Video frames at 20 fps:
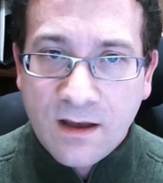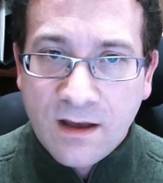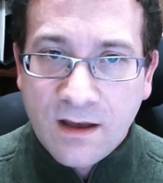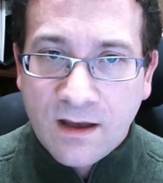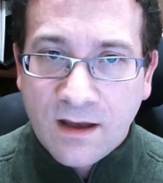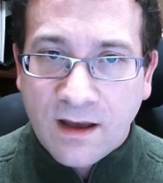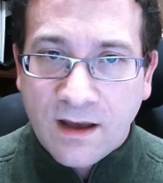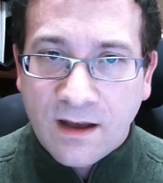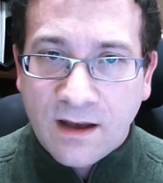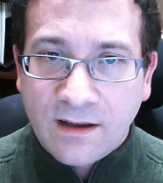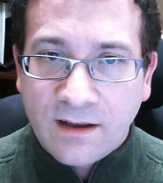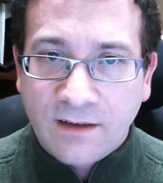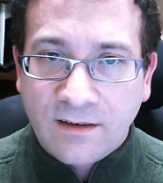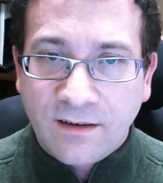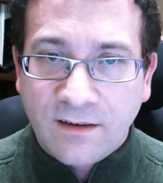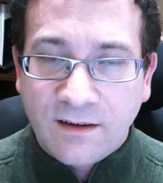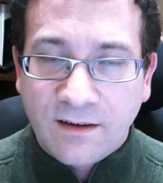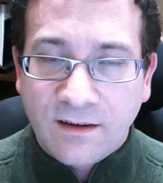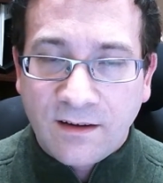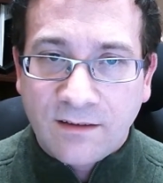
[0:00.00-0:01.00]

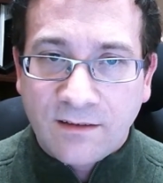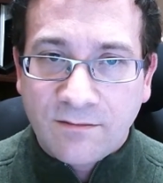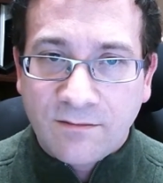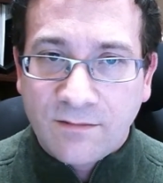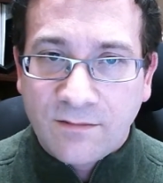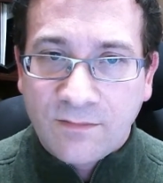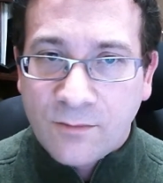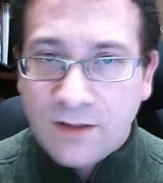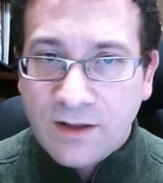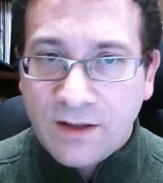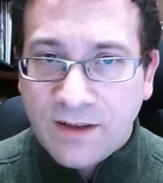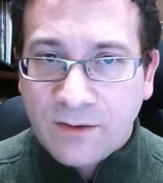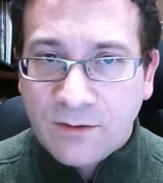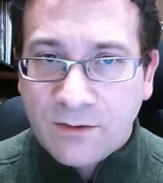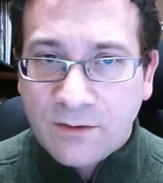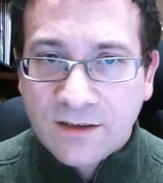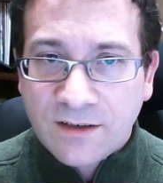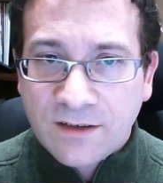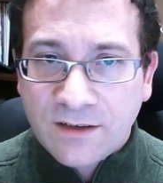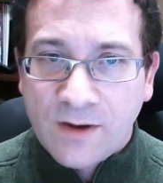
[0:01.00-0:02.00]
And, well, that
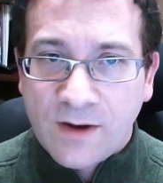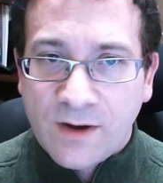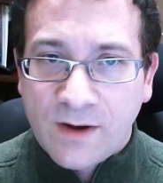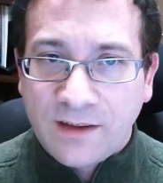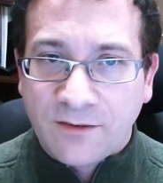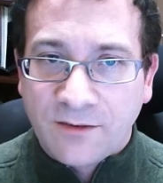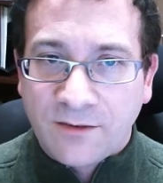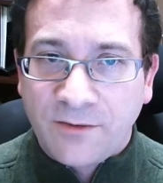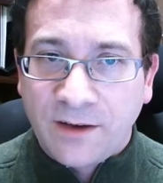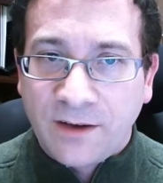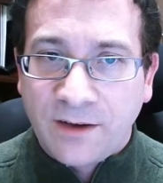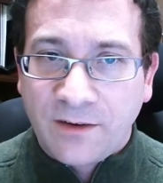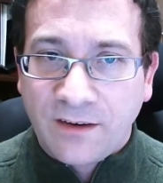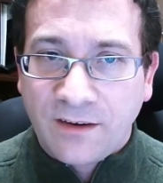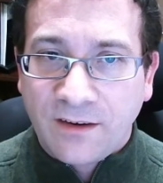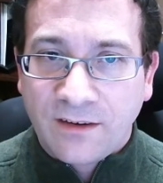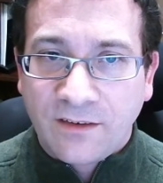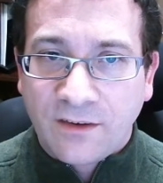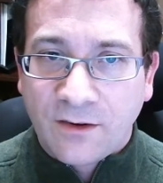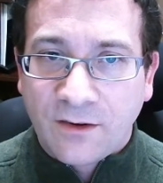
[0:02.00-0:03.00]
wasn't quite the fit,
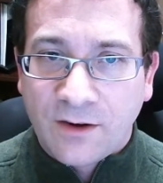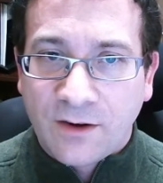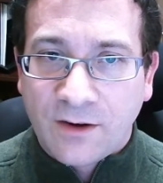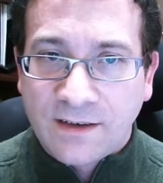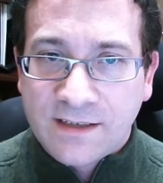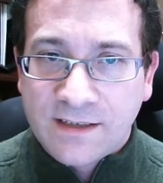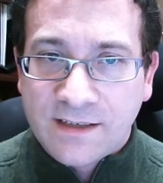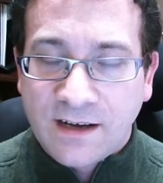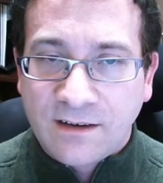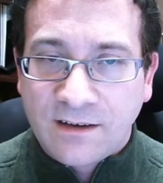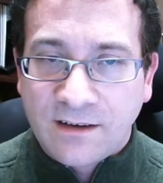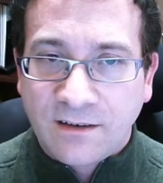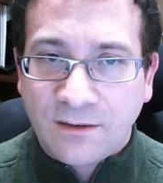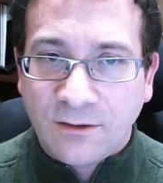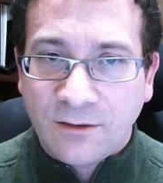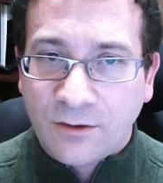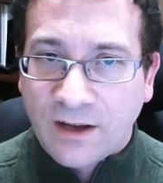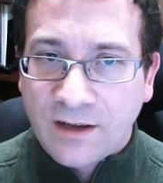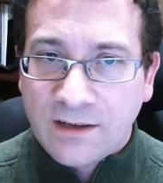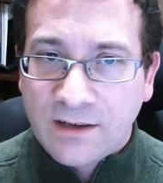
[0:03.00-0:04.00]
so I decided to
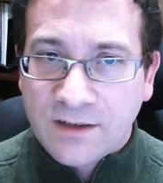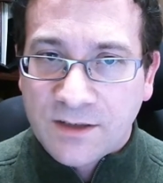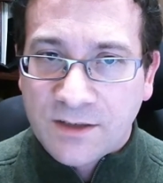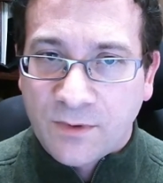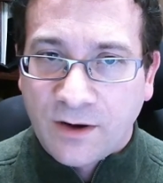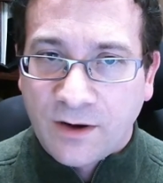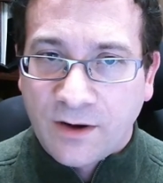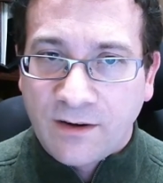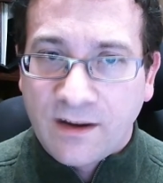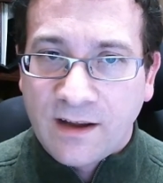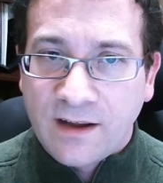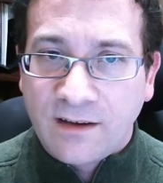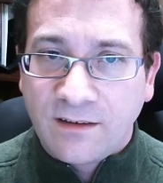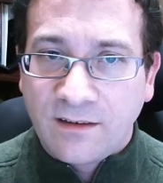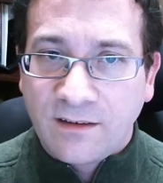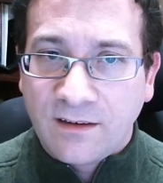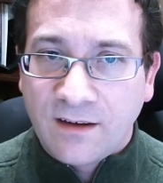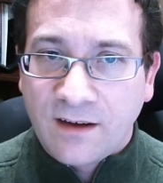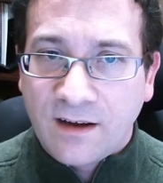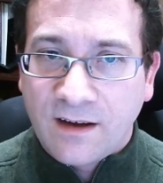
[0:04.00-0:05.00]
look elsewhere.
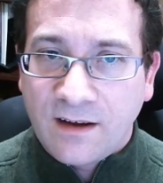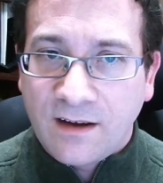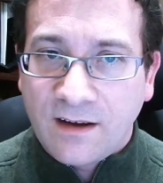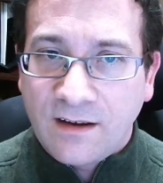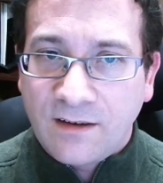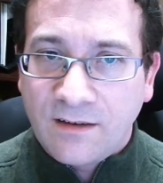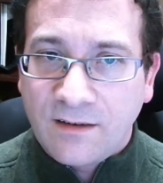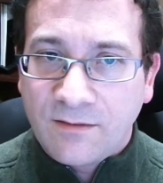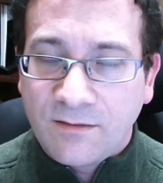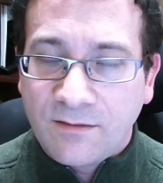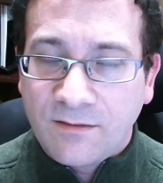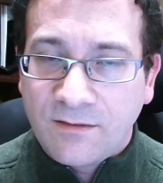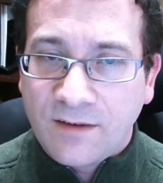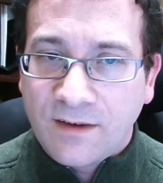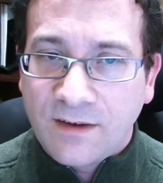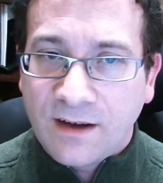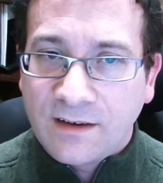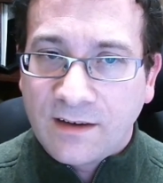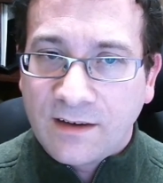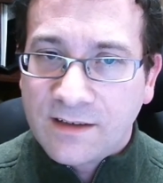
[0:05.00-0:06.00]
And I
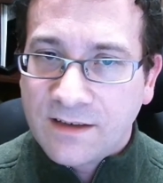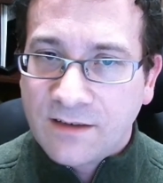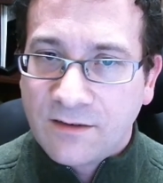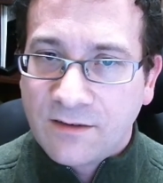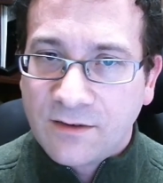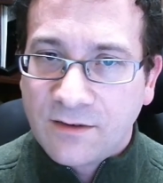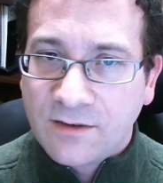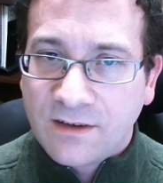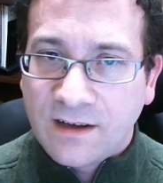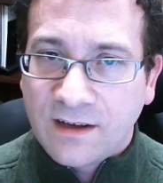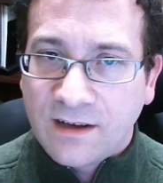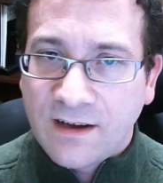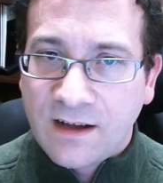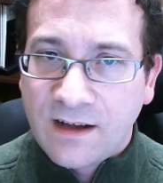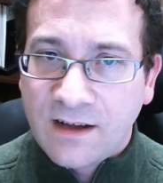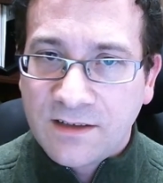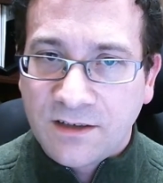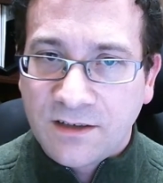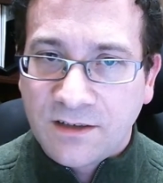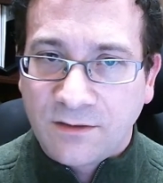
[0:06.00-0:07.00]
discovered that
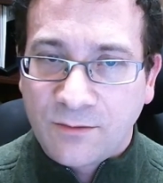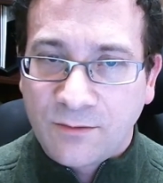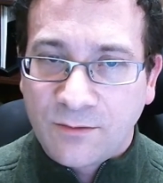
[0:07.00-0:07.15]
Halcyon, well,